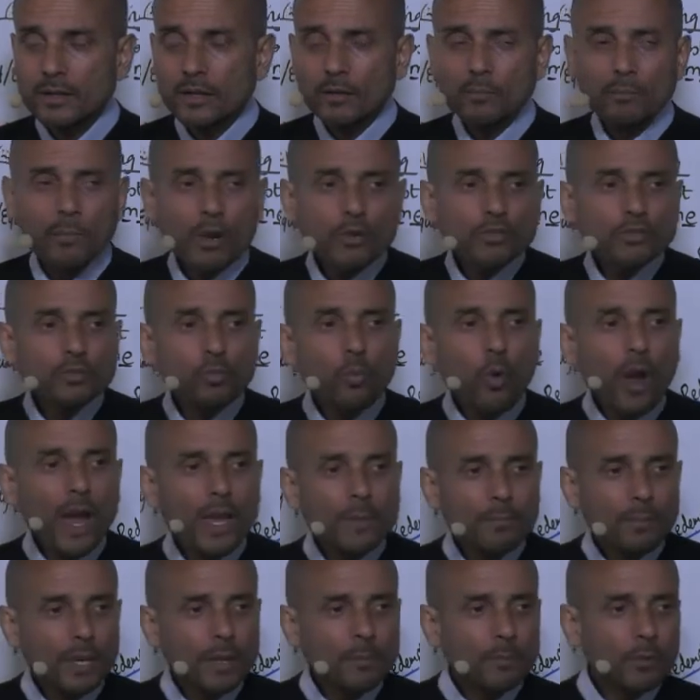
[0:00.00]
Most white
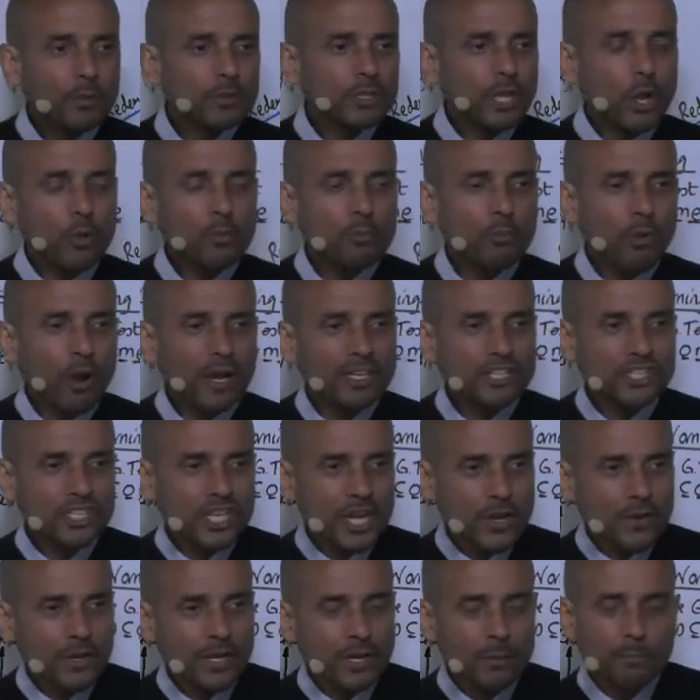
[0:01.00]
people don't mind
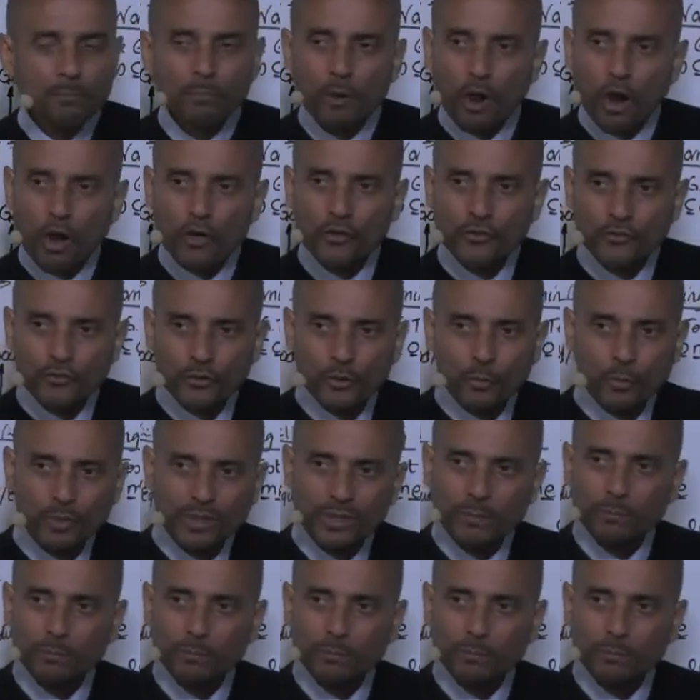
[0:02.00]
sharing a bathroom with a